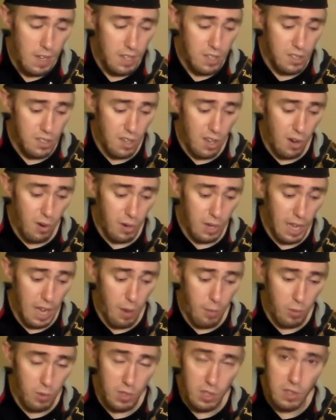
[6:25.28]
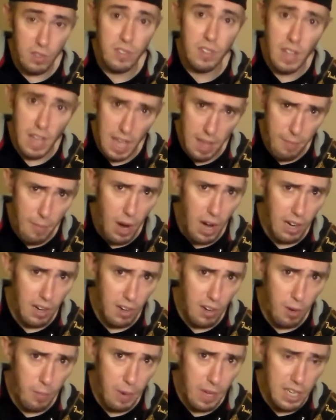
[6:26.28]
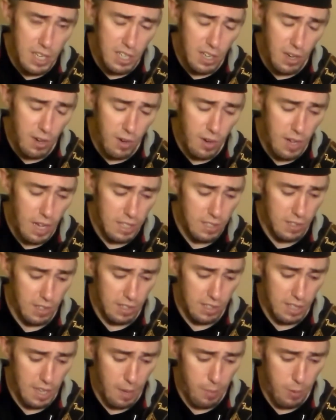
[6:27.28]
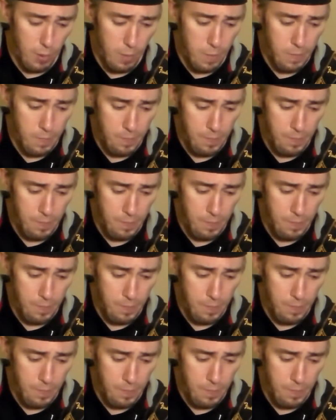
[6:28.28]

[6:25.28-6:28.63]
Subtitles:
So again, we'll use the A minor arpeggio as our example.